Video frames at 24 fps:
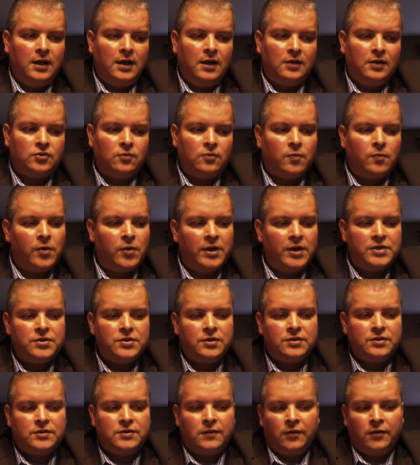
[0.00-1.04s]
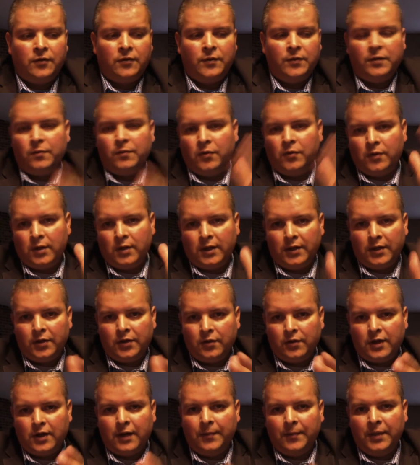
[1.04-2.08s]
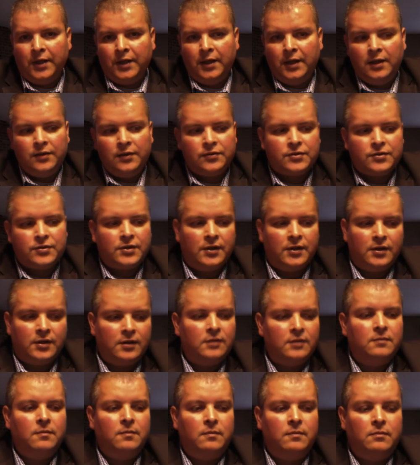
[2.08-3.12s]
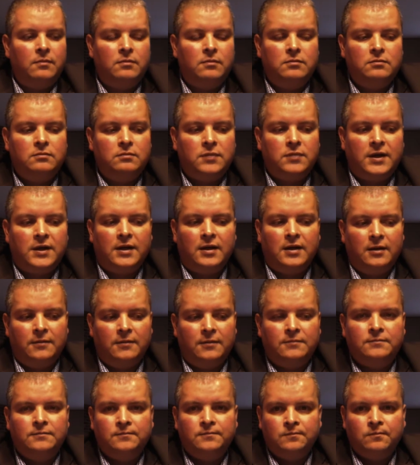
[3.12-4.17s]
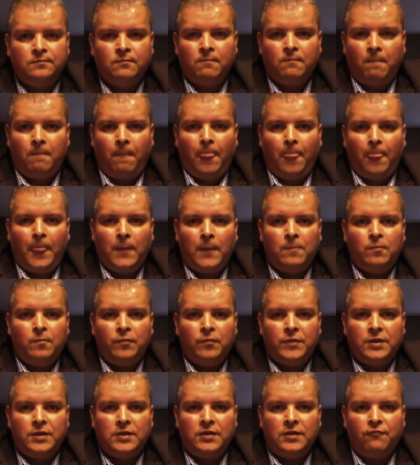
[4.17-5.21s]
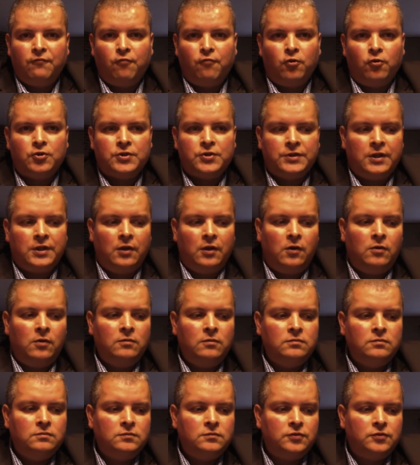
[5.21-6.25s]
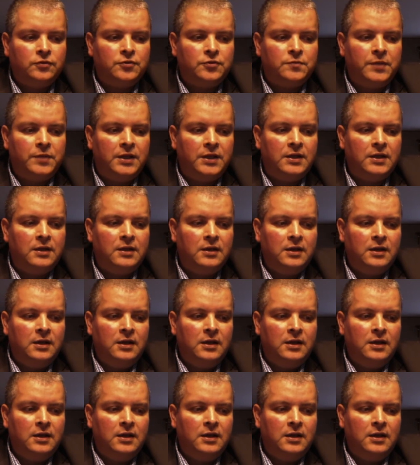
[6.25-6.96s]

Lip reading: Suppression is a little bit more like you come in, you start kind of enforcing the law, so to speak.